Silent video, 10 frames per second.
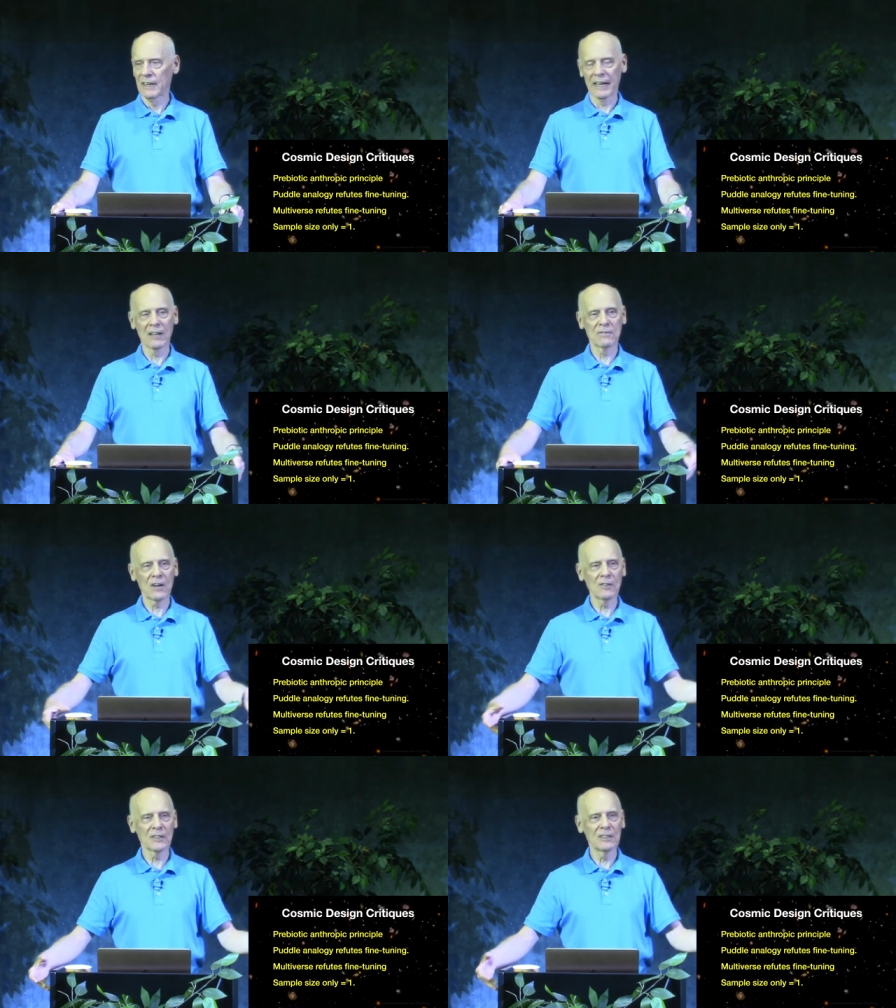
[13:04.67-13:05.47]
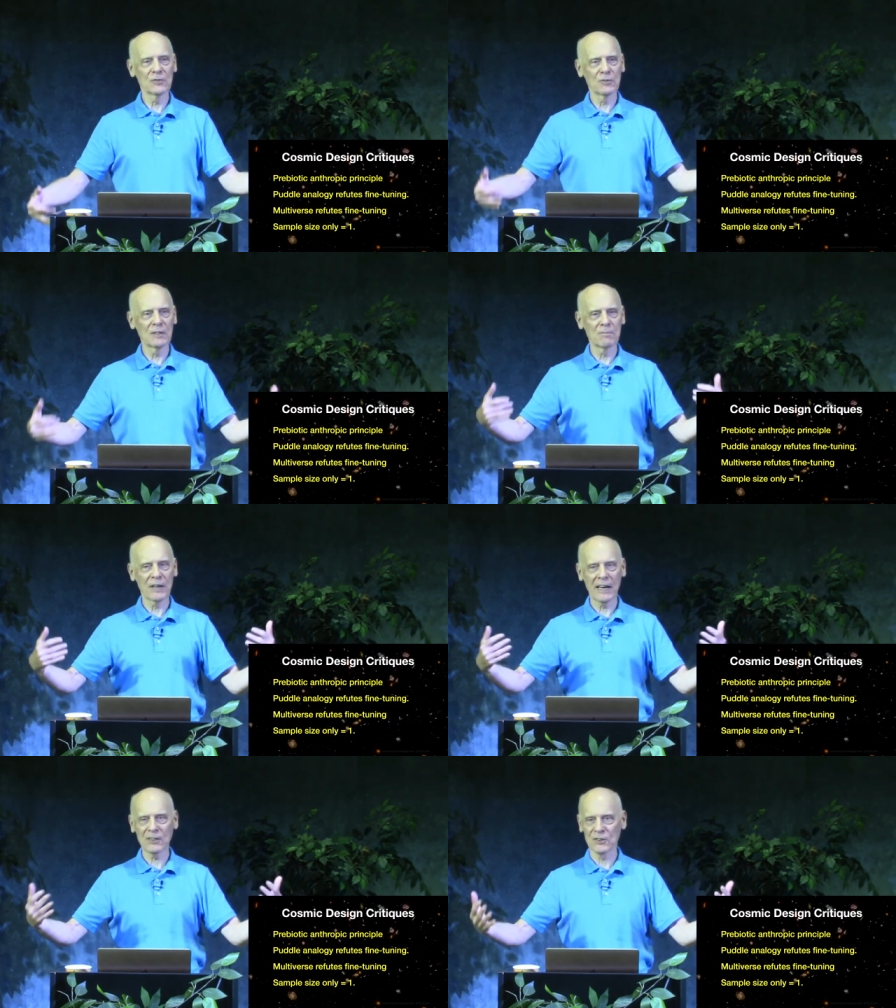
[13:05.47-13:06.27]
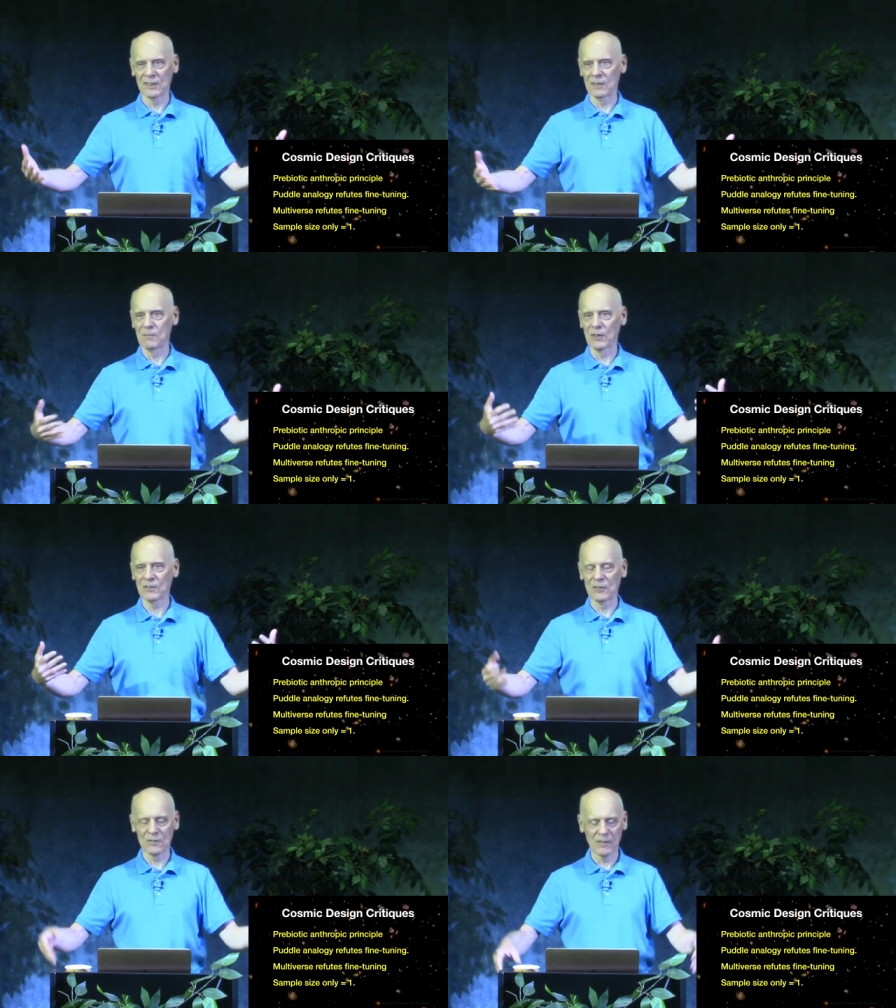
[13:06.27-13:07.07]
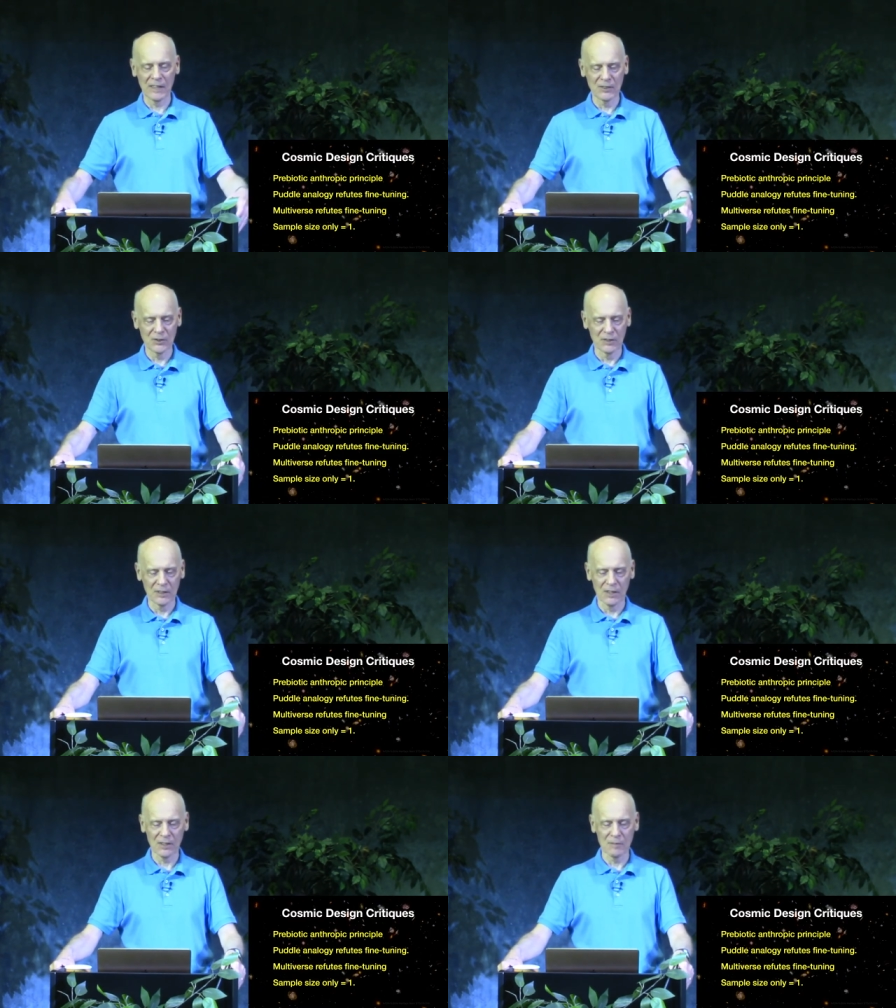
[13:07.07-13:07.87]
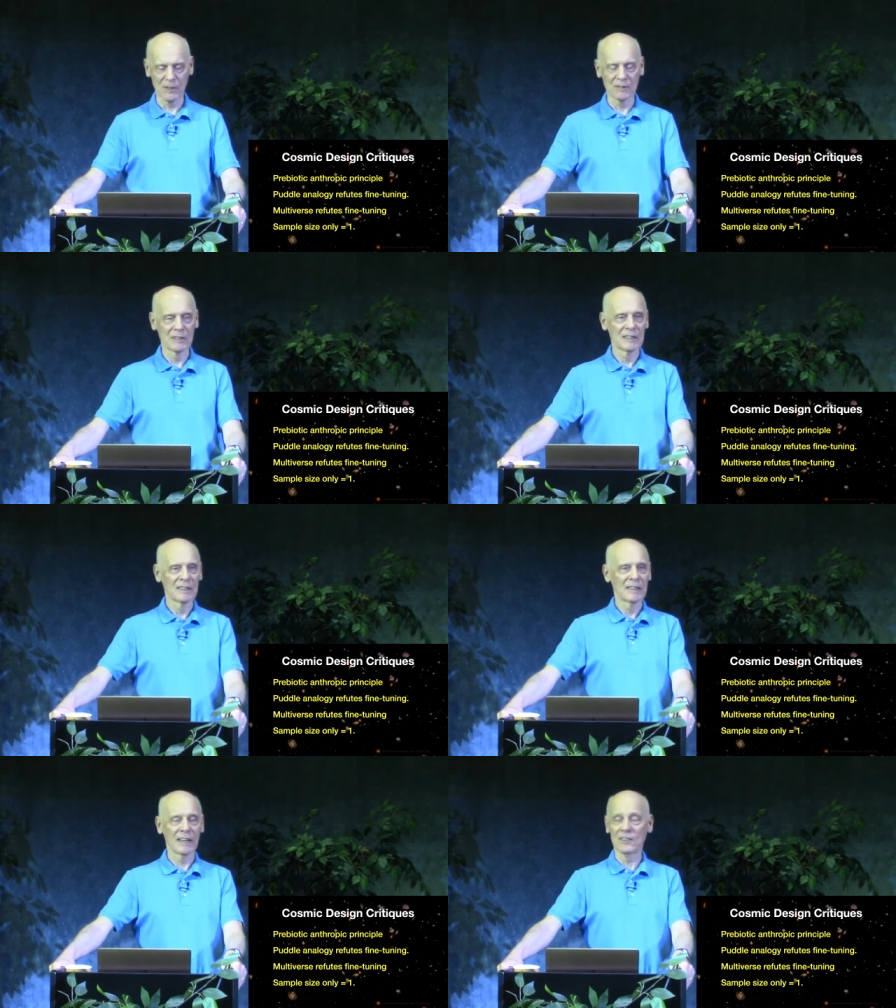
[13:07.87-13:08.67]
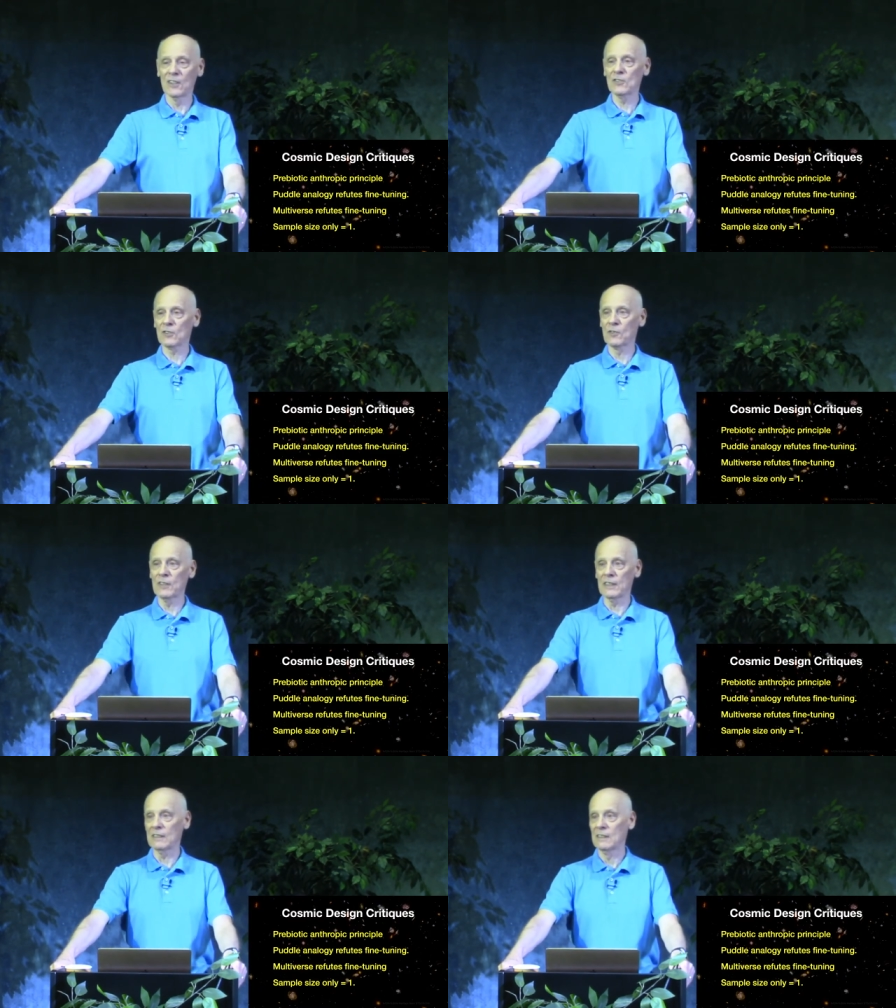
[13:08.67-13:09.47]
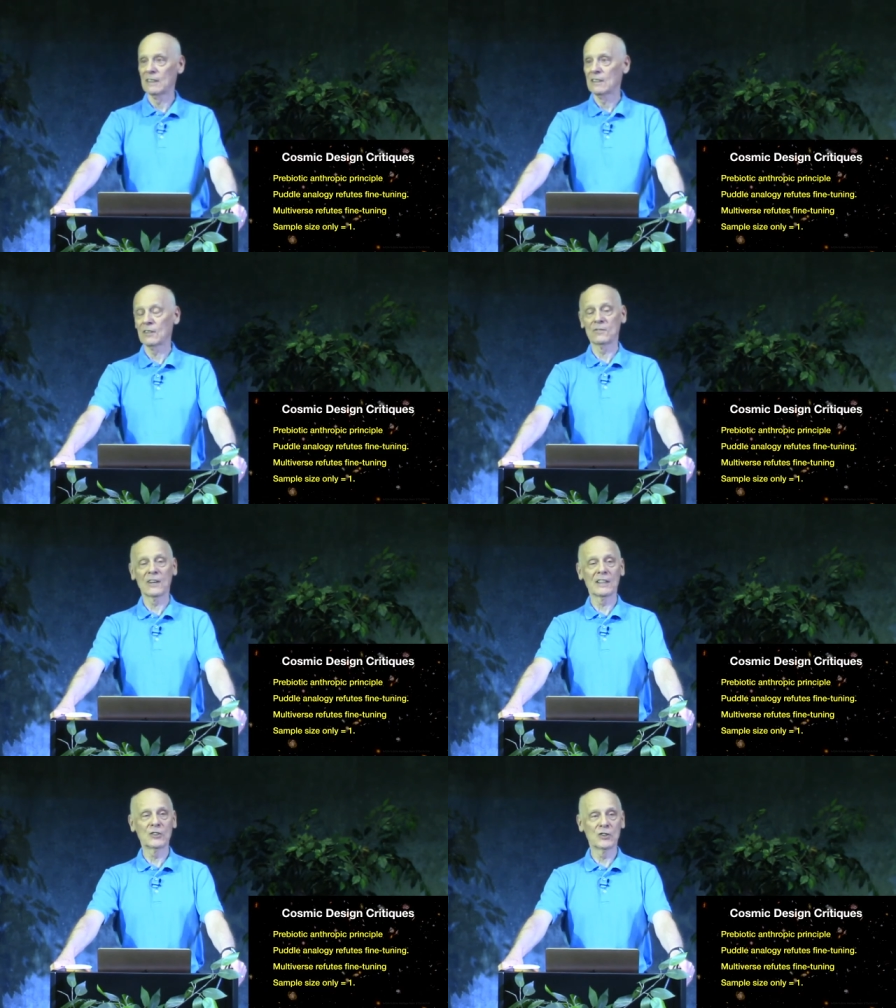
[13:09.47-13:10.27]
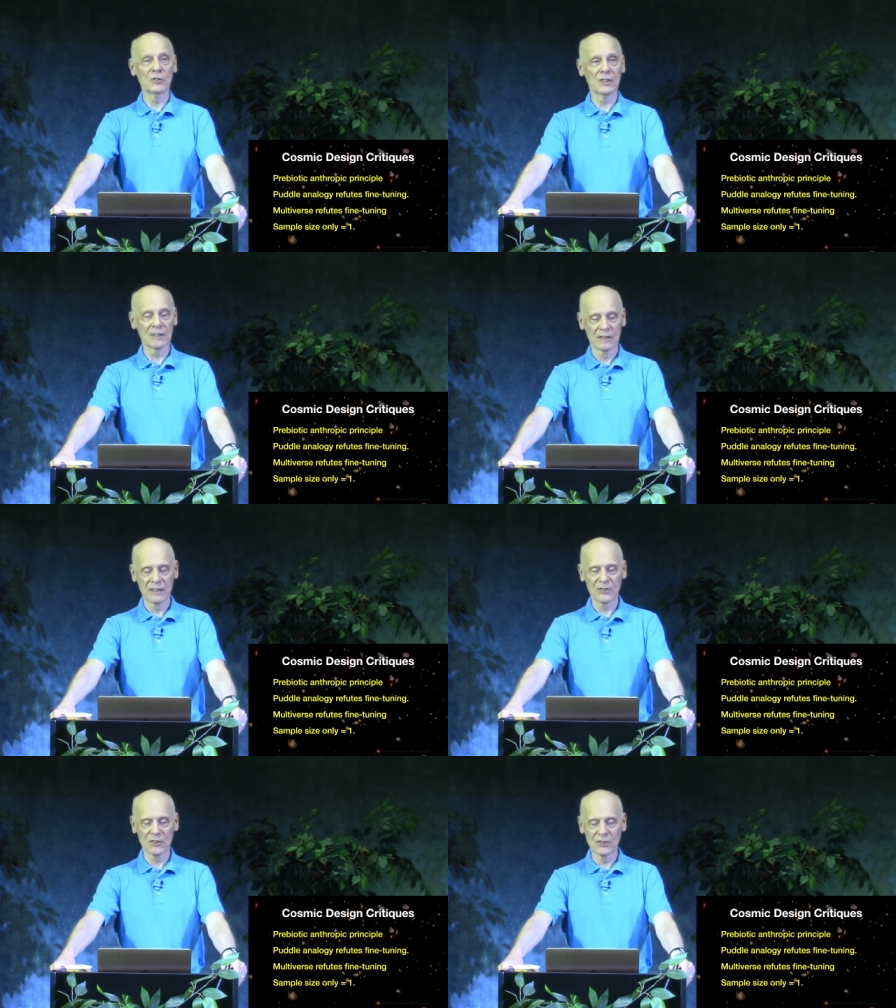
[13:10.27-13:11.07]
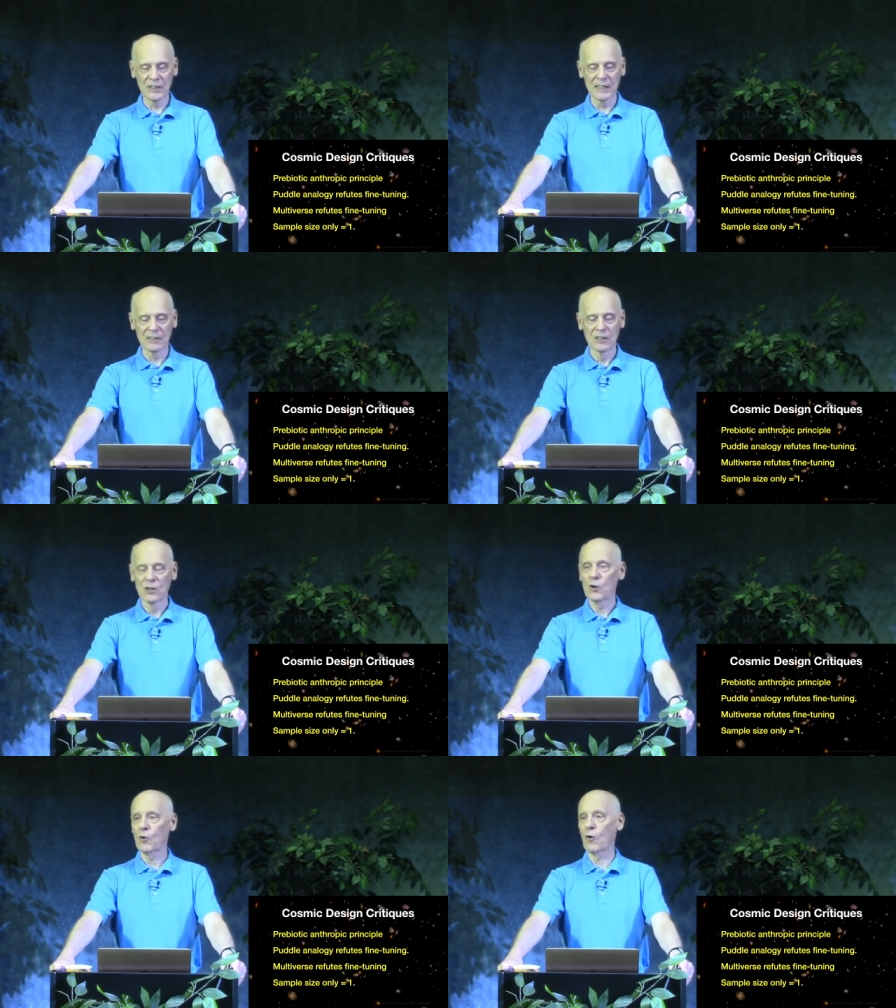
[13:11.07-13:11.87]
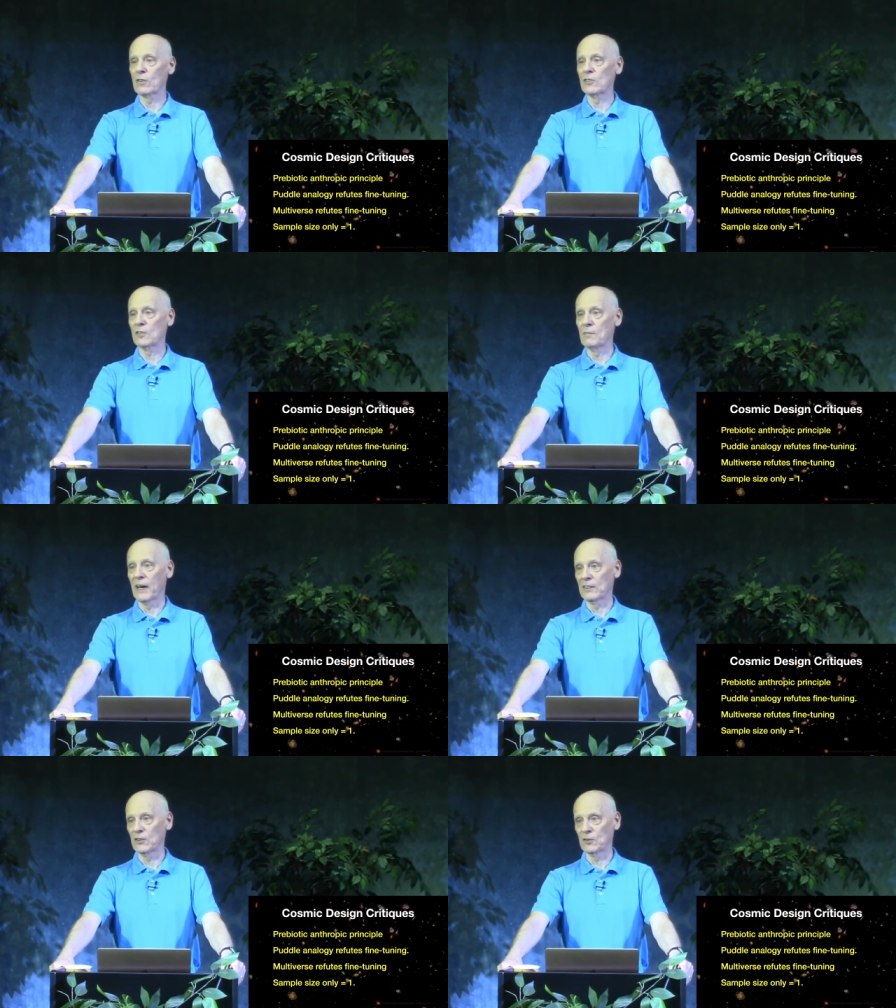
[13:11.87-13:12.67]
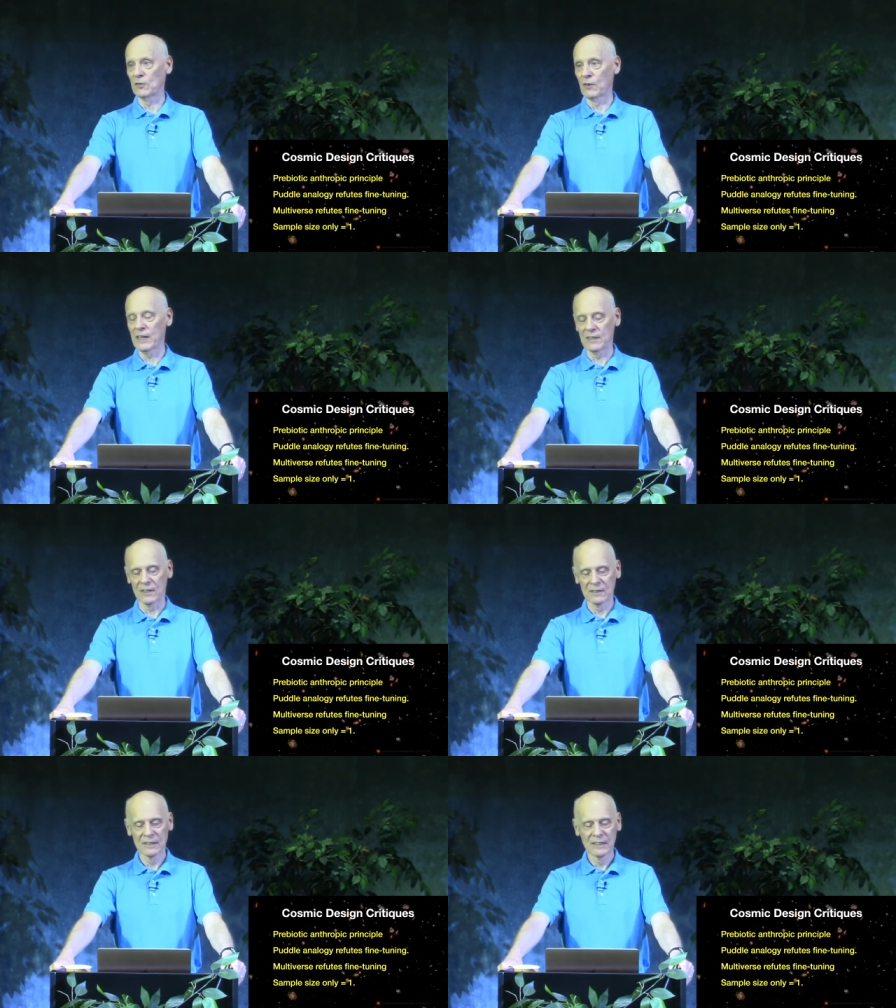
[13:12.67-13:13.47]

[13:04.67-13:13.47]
And I found that he's really passionate about this fine tuning argument and does agree the fine tuning is indeed orders of magnitude greater